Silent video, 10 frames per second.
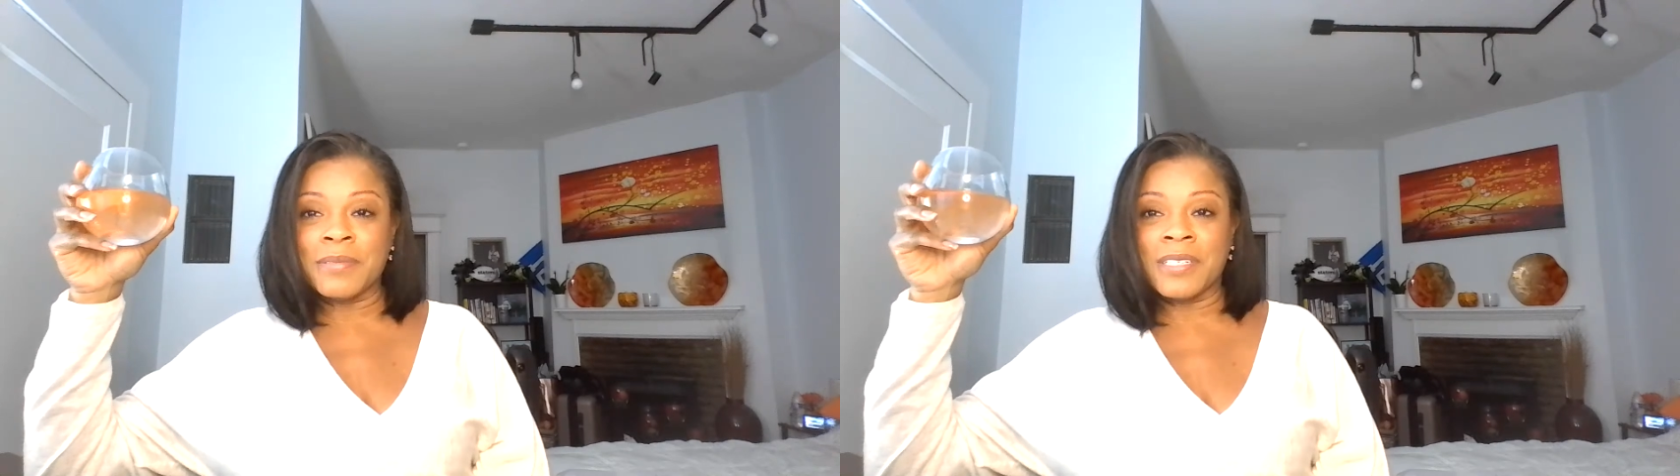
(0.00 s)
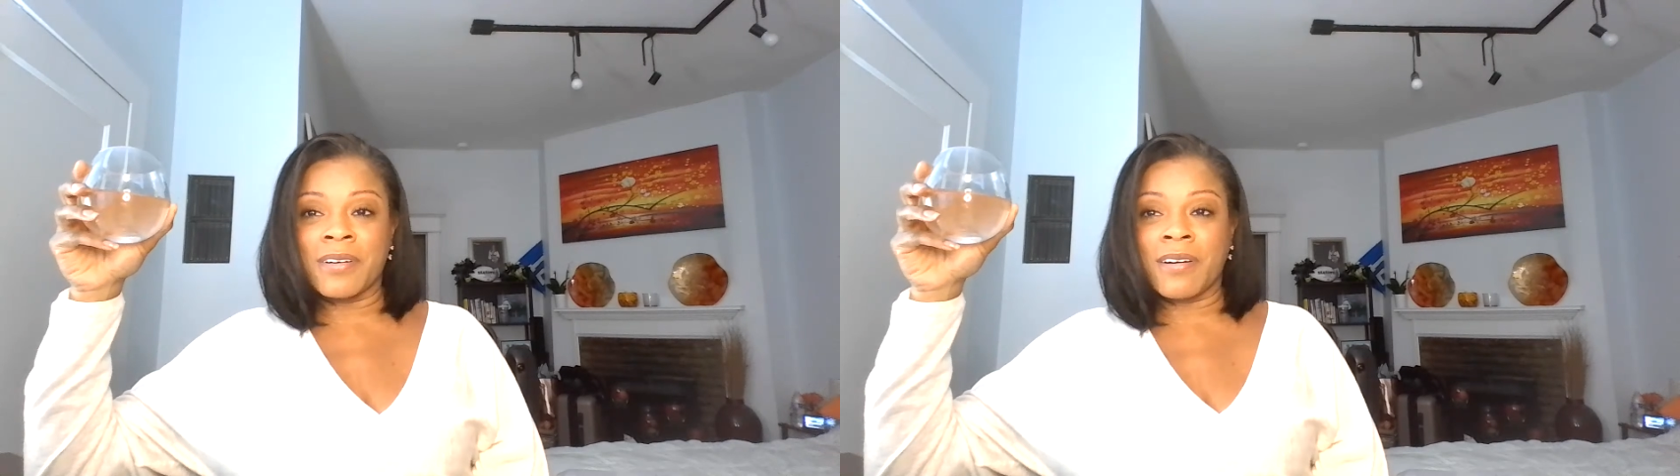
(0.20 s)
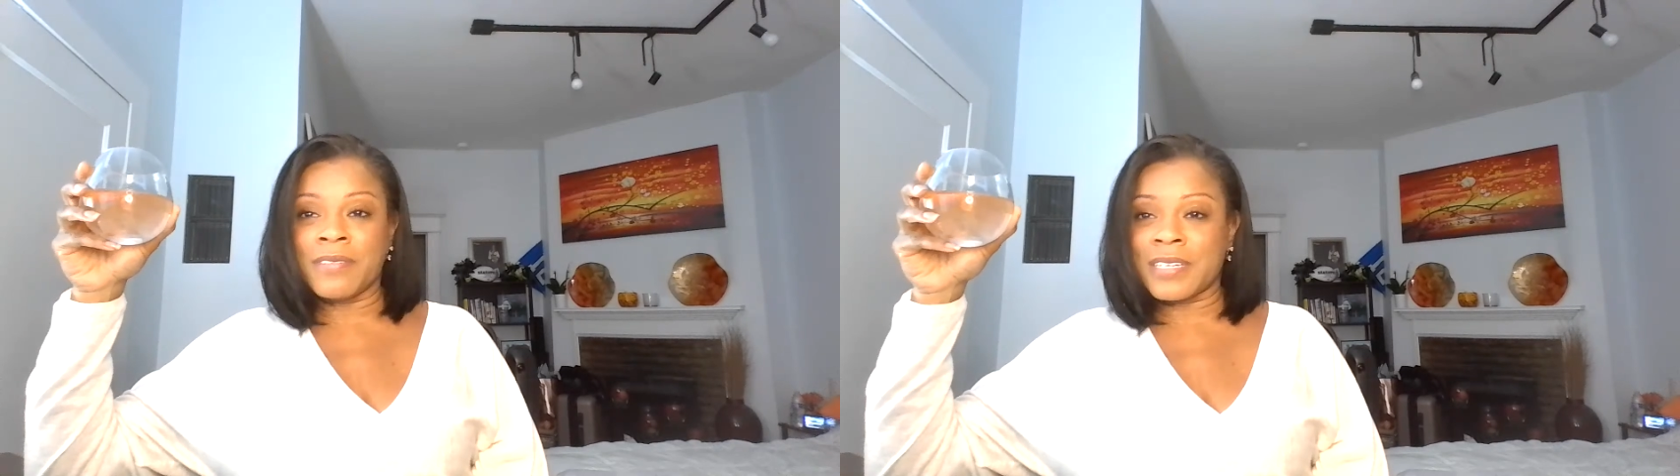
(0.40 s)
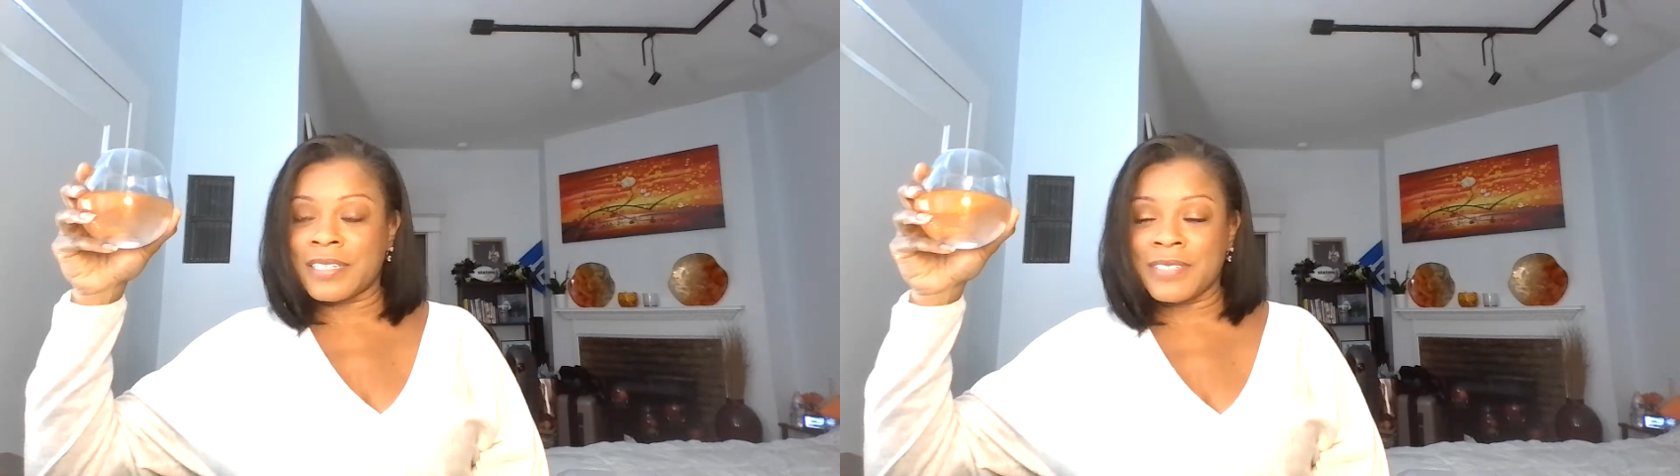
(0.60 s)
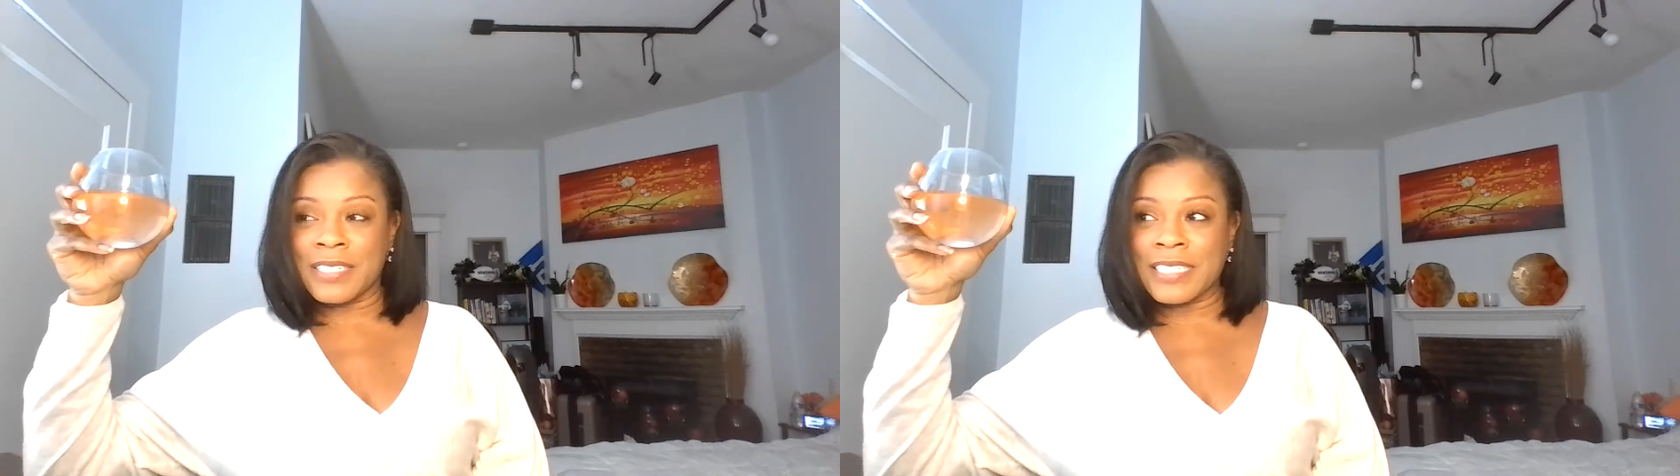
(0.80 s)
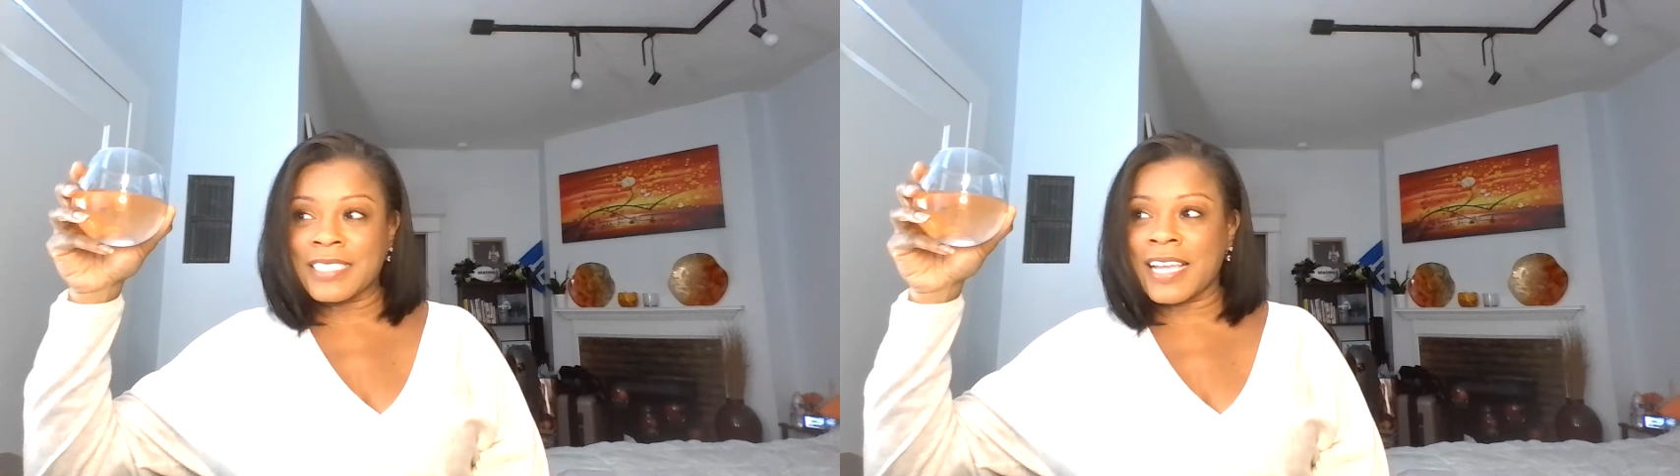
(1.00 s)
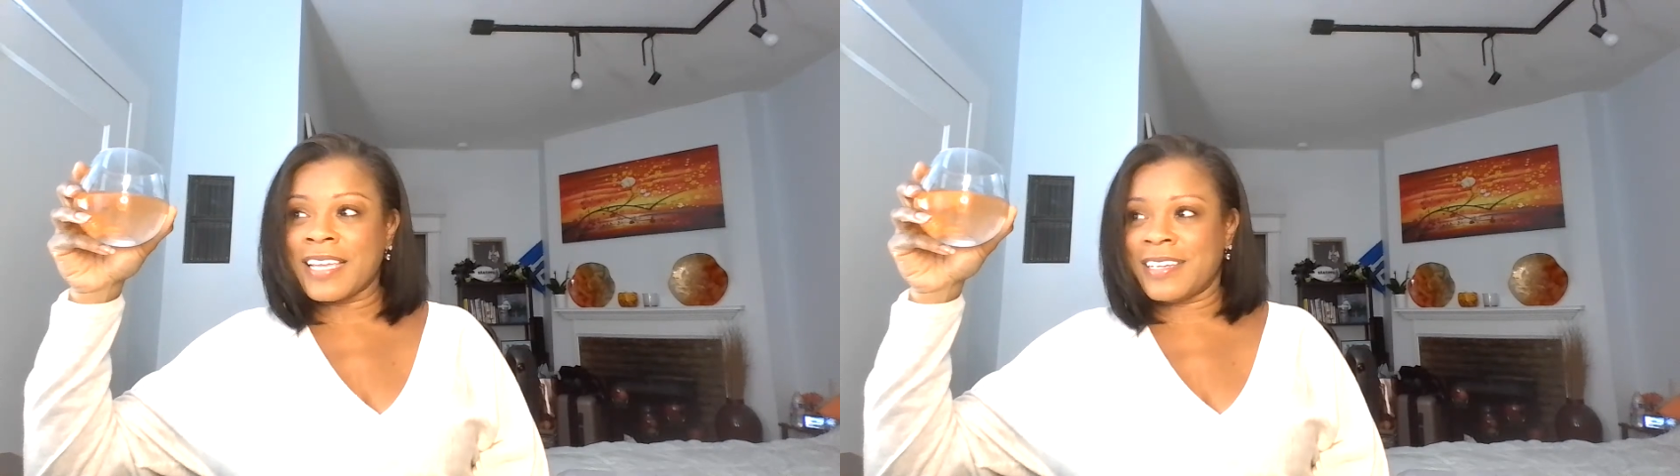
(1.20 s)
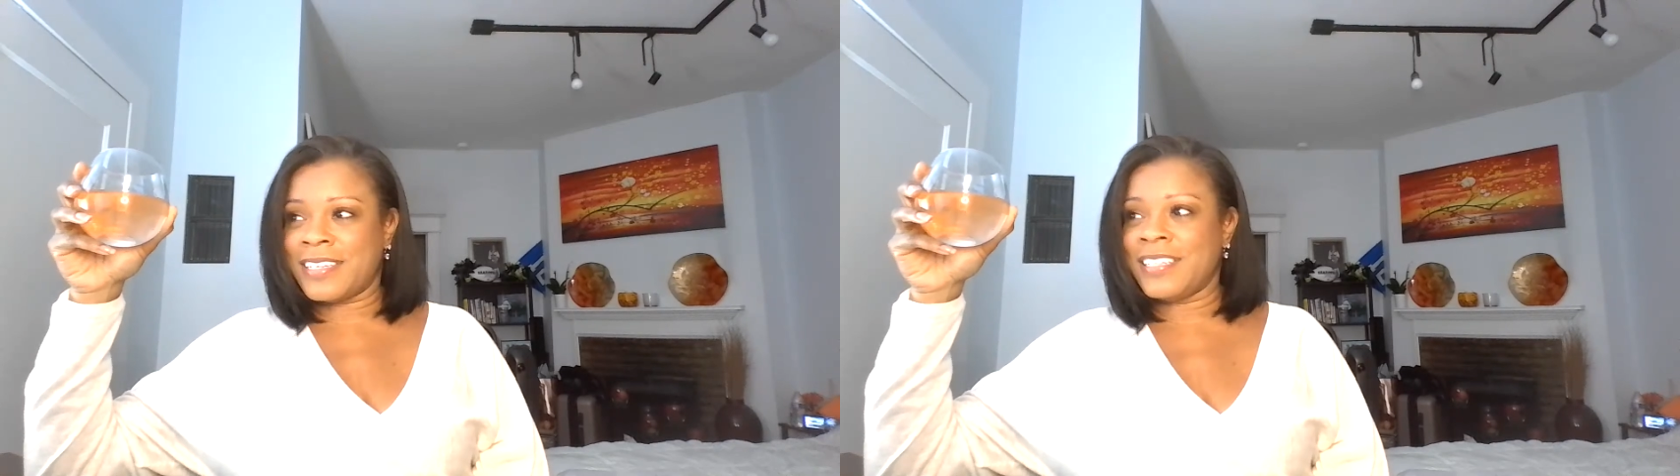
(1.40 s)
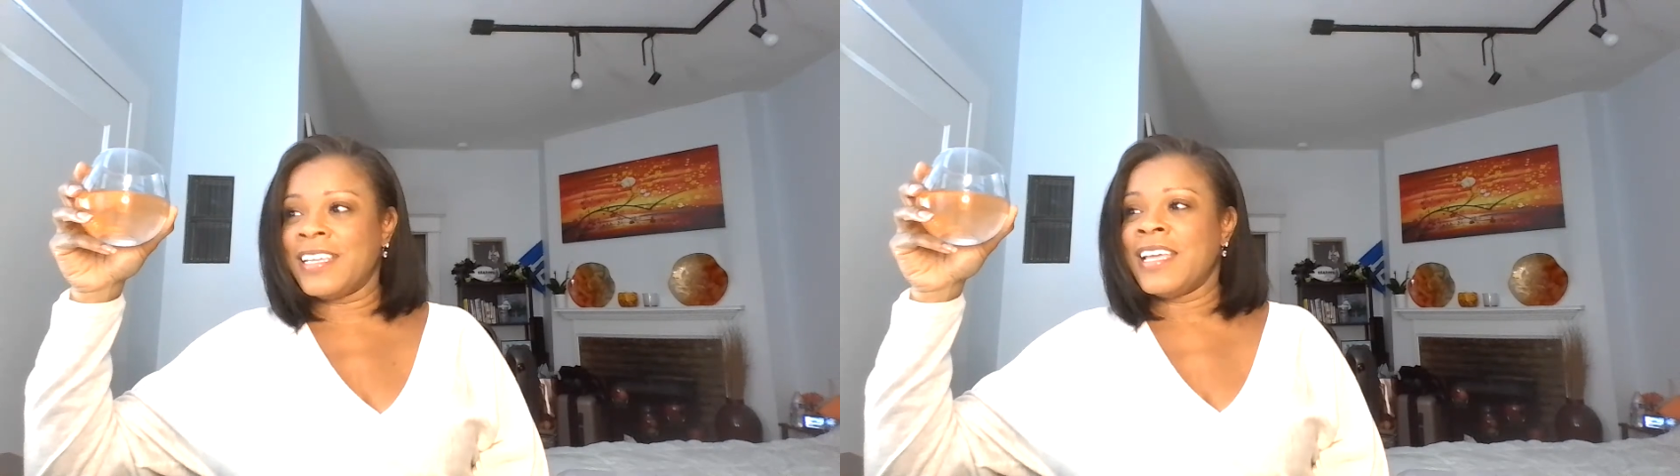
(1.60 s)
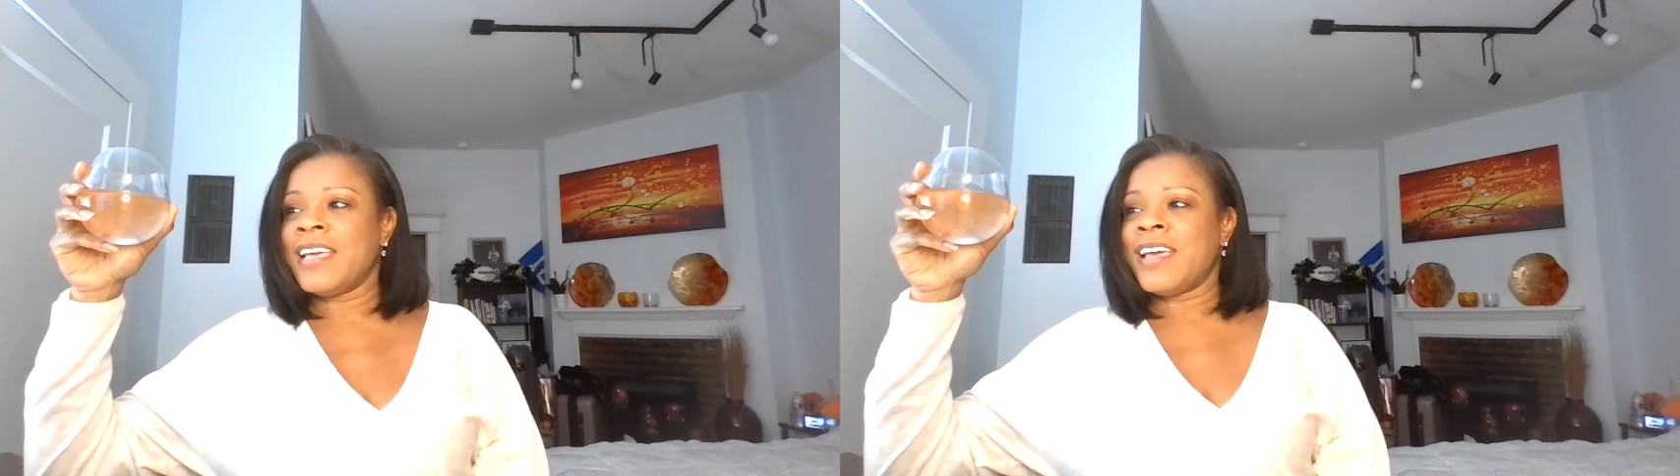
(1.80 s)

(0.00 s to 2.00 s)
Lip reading: We are all very, very excited.